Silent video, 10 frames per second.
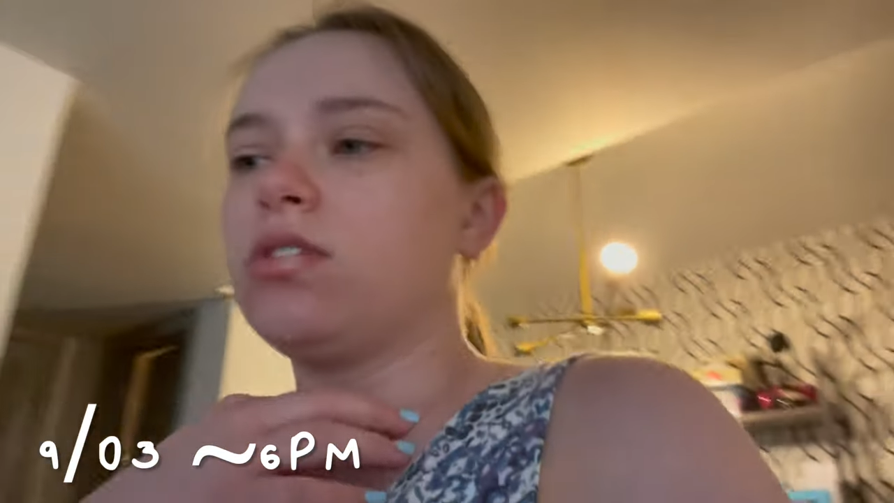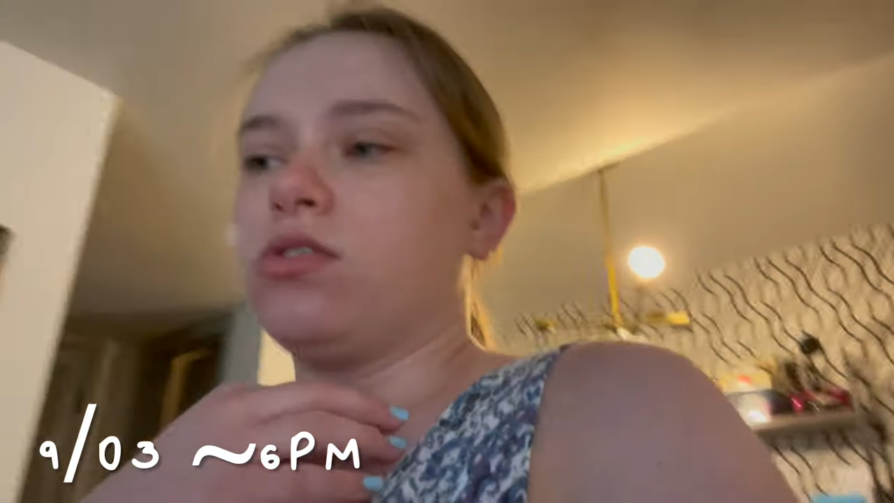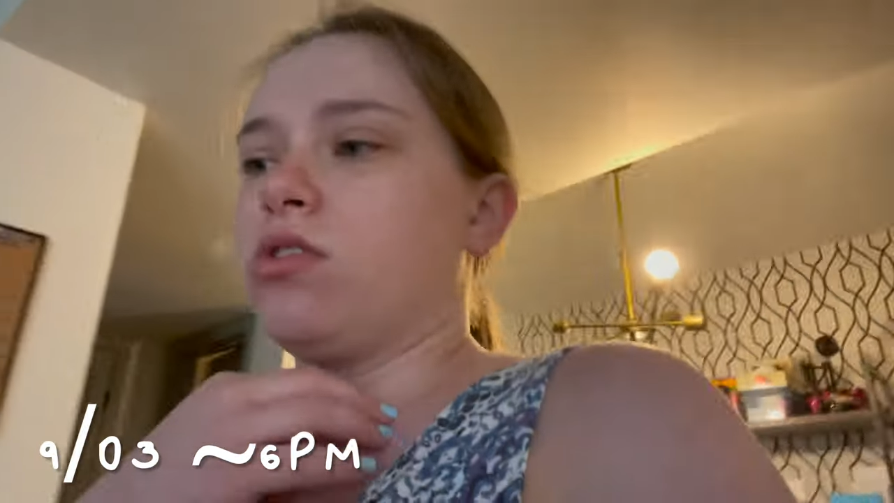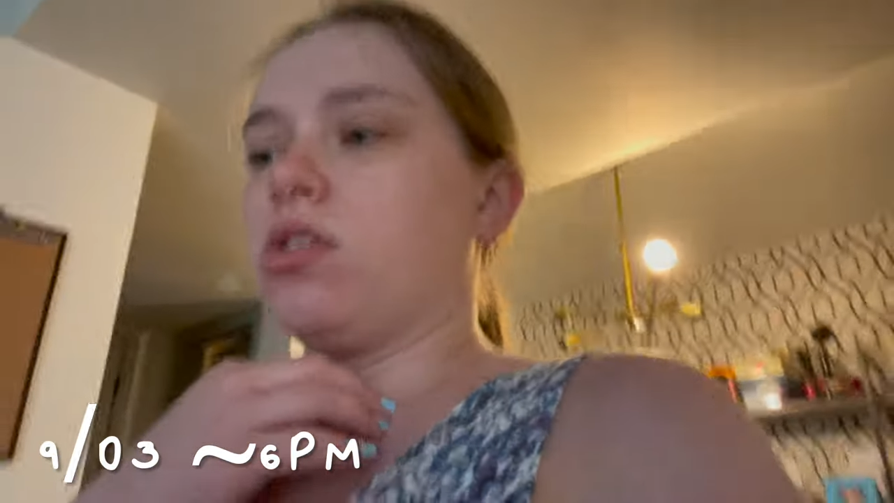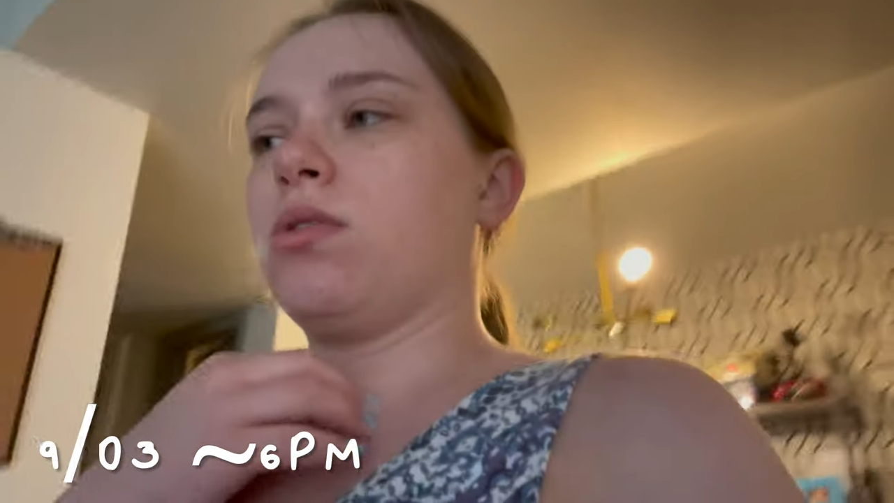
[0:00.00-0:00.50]

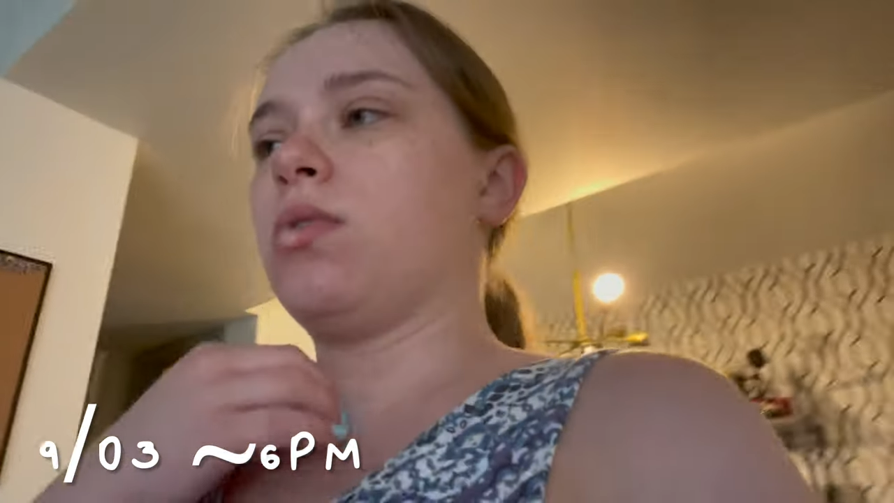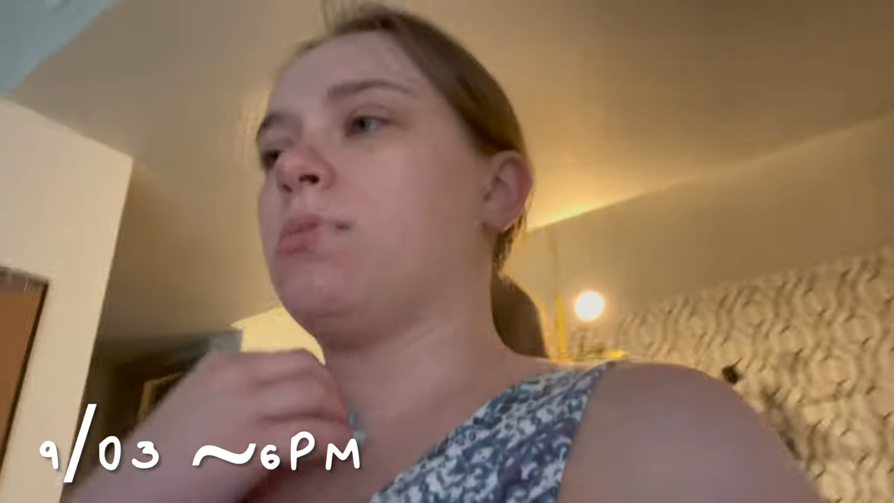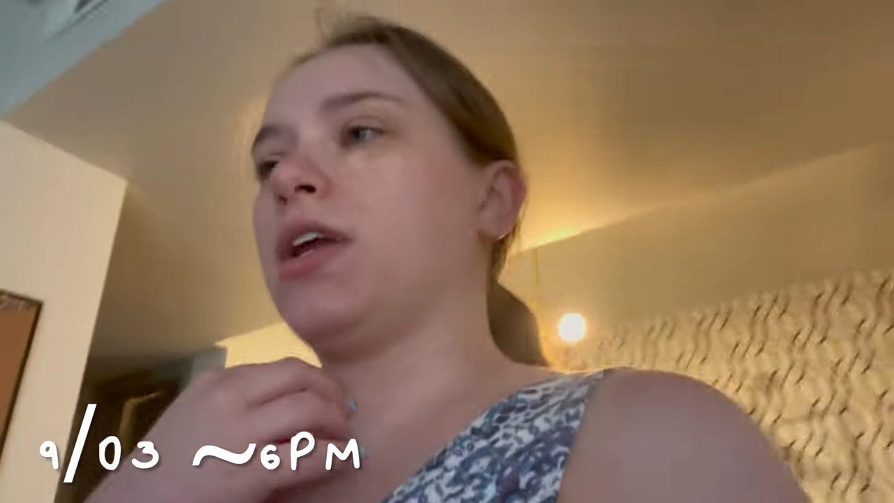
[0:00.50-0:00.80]
during one of my